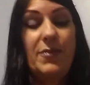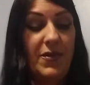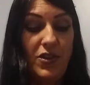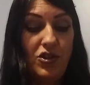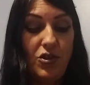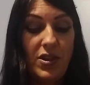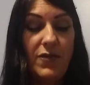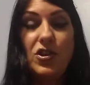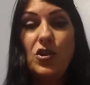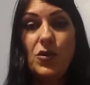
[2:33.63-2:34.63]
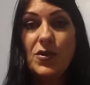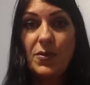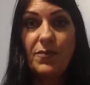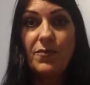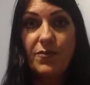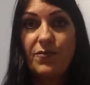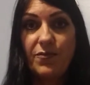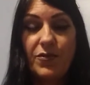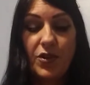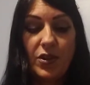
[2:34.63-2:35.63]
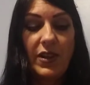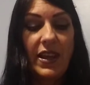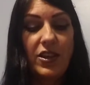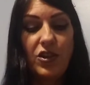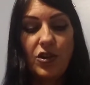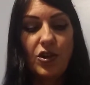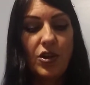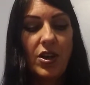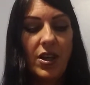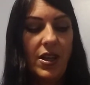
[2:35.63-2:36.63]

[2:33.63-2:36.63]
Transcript: if you don't even use them for like your,